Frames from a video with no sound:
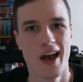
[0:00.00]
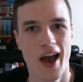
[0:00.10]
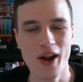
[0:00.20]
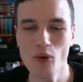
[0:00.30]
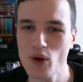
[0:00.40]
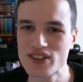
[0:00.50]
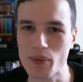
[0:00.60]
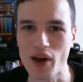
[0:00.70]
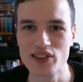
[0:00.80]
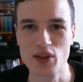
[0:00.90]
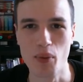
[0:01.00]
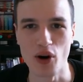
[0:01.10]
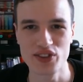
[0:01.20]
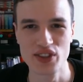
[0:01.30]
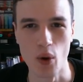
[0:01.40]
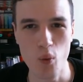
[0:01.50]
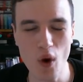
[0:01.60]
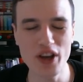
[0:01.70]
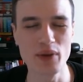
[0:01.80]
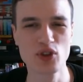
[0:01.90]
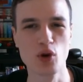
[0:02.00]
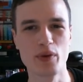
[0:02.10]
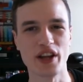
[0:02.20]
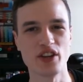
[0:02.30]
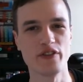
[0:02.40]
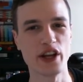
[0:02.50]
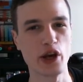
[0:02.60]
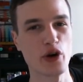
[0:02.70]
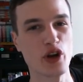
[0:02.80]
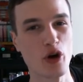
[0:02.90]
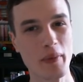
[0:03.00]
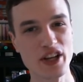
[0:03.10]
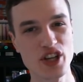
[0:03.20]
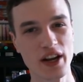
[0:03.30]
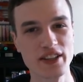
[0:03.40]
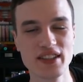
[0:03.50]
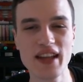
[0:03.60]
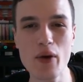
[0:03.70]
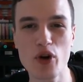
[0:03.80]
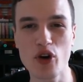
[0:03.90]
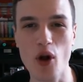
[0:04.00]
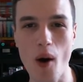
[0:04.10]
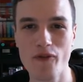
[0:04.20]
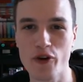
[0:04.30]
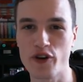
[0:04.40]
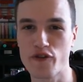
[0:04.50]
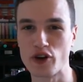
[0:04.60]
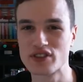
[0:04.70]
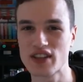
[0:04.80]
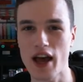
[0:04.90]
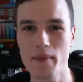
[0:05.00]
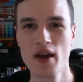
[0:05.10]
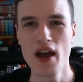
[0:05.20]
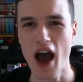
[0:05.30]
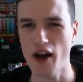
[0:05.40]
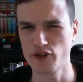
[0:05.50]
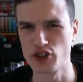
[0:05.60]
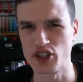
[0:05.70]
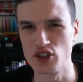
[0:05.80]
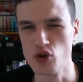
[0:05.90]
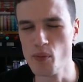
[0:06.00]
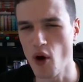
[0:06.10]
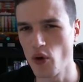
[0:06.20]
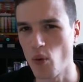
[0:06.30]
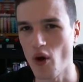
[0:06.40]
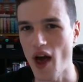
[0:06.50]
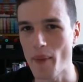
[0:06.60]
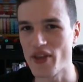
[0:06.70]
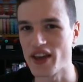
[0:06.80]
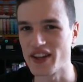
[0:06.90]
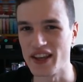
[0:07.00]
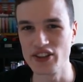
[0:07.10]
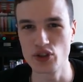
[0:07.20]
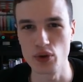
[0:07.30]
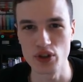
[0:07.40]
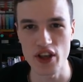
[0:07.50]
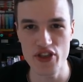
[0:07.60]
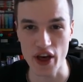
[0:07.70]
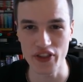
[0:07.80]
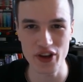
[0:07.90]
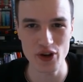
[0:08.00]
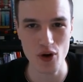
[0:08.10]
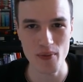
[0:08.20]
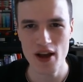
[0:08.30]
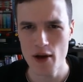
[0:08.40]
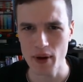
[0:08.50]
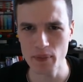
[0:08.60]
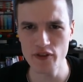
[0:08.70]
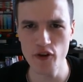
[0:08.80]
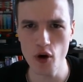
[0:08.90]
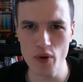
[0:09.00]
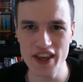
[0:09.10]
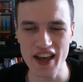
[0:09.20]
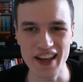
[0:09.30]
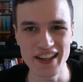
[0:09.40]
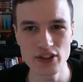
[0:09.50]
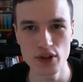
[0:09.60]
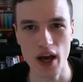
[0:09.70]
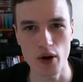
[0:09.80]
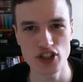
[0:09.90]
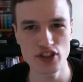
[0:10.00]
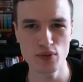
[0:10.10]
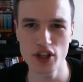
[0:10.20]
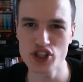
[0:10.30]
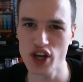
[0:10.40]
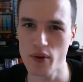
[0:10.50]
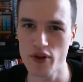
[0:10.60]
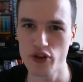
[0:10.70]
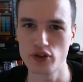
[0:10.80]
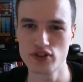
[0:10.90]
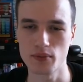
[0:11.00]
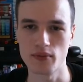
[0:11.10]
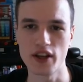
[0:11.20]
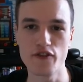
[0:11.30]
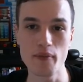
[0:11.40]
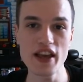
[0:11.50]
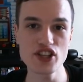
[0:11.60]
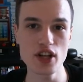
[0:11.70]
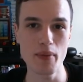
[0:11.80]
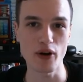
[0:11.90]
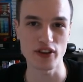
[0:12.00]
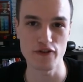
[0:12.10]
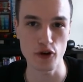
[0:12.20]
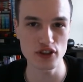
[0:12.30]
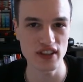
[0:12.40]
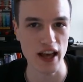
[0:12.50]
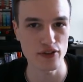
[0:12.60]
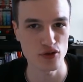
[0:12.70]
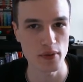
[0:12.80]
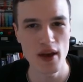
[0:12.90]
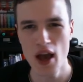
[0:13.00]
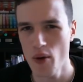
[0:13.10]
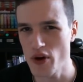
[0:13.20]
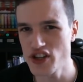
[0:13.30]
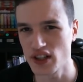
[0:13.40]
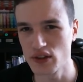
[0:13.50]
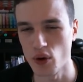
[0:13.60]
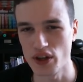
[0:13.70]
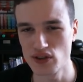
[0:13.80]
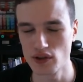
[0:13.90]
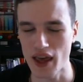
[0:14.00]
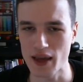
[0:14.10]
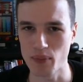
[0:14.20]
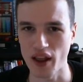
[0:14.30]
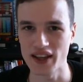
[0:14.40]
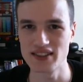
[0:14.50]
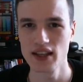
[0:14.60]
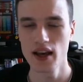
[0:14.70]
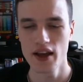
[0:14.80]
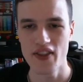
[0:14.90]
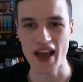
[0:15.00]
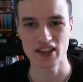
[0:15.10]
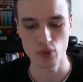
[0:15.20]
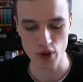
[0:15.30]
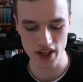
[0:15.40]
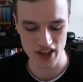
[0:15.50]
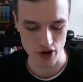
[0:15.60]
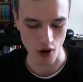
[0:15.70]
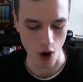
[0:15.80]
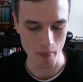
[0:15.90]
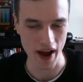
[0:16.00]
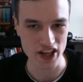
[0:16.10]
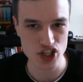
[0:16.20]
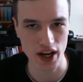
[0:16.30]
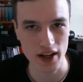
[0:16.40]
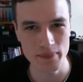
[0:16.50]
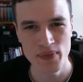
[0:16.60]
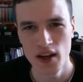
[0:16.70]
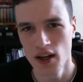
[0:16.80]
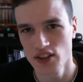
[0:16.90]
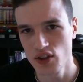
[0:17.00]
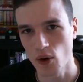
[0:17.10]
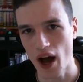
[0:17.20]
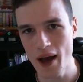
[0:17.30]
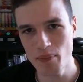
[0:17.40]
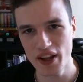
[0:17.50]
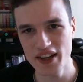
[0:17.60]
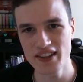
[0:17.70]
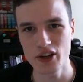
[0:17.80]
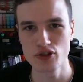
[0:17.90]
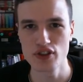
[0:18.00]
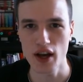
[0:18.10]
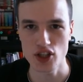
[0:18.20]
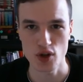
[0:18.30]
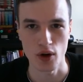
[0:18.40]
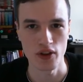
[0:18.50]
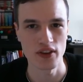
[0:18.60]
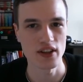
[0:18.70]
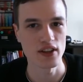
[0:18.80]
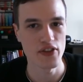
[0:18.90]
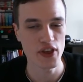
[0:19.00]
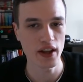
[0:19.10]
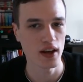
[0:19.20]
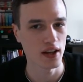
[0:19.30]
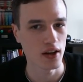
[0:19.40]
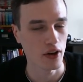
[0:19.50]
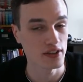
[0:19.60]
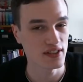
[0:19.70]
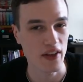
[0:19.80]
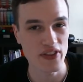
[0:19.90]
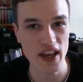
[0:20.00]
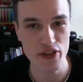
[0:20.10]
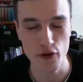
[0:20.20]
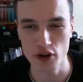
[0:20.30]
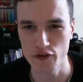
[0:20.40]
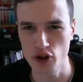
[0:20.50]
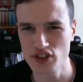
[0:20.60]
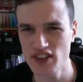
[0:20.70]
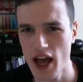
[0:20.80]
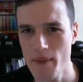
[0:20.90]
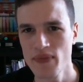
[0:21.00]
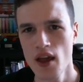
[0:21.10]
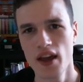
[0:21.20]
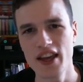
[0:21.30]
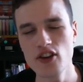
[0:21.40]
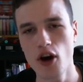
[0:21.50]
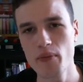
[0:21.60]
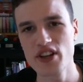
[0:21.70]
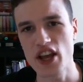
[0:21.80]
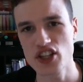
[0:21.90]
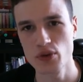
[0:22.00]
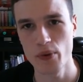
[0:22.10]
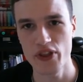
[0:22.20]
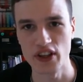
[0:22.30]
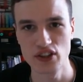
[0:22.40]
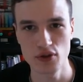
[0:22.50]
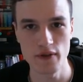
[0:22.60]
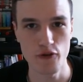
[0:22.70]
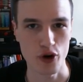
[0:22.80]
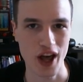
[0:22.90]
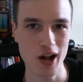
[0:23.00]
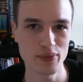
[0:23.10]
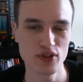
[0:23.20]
Hello, what's up guys, the boss here. Welcome to a brand new video here on my channel, and today we're gonna hop for the first time after the 2.1 update into the Thunderdome. But before we get into it, I just want to share with you some information about the first live stream, which is going to take place next week here on my channel. So I'm planning there to touch on the on sudden death for the first time in combination with the stream for help.